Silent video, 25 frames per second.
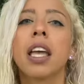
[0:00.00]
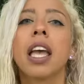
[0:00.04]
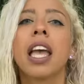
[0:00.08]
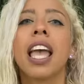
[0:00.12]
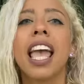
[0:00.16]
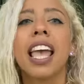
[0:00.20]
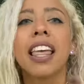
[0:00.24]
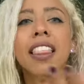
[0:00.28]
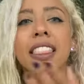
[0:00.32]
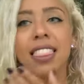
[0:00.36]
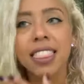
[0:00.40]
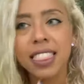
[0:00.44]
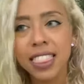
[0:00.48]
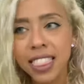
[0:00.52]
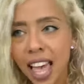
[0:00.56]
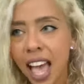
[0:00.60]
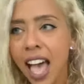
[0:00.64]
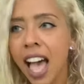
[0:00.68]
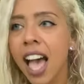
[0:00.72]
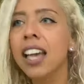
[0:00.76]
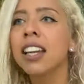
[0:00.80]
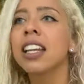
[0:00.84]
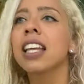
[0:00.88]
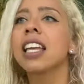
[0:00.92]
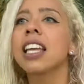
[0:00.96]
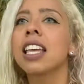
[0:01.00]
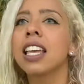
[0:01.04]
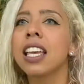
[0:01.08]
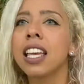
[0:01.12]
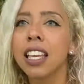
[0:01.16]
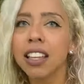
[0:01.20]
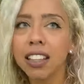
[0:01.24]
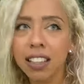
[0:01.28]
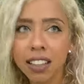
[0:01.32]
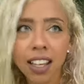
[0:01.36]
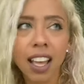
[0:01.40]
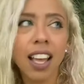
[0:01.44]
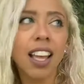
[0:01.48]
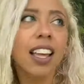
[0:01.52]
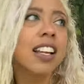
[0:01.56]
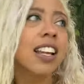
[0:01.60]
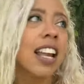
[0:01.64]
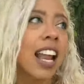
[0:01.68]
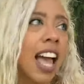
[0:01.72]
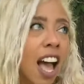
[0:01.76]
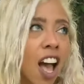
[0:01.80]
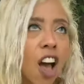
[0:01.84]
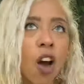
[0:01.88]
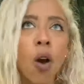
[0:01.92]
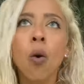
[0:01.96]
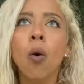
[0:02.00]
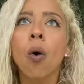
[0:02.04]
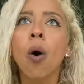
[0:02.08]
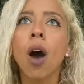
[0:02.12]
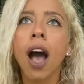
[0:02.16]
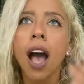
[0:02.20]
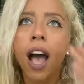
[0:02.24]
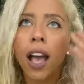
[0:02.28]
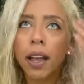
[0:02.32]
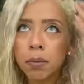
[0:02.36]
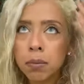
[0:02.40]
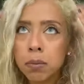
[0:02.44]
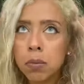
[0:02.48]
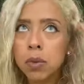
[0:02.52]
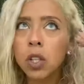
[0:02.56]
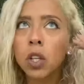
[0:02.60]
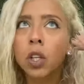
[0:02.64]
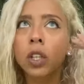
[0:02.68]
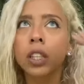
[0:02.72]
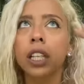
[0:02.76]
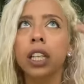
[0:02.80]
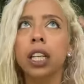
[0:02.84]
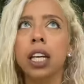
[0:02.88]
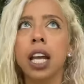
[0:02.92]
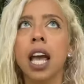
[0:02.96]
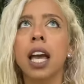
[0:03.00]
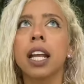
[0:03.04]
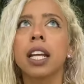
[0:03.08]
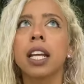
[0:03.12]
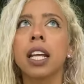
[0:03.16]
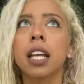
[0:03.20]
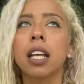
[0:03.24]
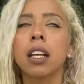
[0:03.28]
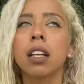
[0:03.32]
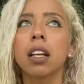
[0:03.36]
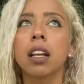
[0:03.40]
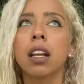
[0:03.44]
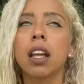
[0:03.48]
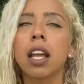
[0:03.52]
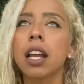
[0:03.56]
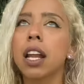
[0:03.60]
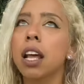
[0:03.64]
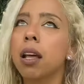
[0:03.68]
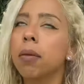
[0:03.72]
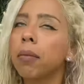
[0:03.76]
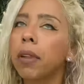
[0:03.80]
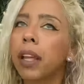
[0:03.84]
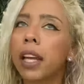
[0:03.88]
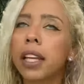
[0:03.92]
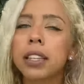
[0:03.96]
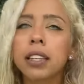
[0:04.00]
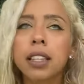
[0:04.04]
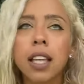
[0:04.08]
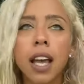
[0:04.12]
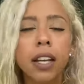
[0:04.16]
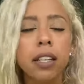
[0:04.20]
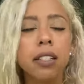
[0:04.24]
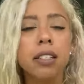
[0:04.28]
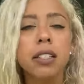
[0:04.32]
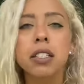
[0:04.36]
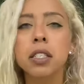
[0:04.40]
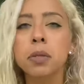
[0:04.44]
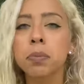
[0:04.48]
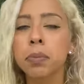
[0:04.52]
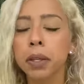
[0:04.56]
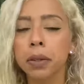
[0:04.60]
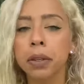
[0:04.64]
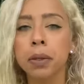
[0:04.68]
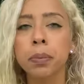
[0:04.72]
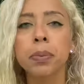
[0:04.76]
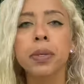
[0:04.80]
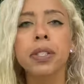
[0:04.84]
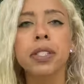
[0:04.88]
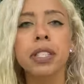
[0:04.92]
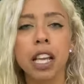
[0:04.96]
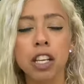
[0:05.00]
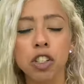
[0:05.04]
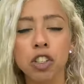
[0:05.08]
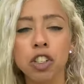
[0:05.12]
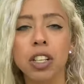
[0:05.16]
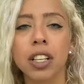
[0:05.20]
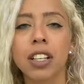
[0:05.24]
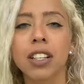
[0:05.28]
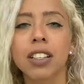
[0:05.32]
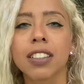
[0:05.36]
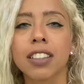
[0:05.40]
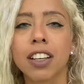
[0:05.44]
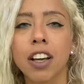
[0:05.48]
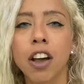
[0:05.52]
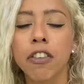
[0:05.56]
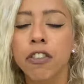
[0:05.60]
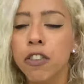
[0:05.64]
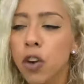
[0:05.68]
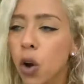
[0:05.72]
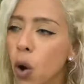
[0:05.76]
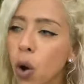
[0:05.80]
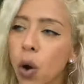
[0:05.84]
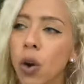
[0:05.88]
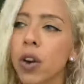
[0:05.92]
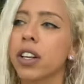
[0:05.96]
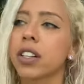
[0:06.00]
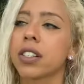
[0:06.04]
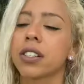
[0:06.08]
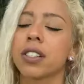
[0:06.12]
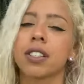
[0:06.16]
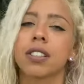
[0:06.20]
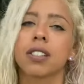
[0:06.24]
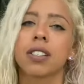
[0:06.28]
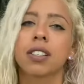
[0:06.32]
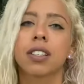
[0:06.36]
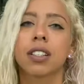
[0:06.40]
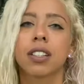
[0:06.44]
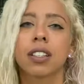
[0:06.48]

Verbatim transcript: And that, and now I'm looking at it and I'm like, that is a spirit possession. Of course.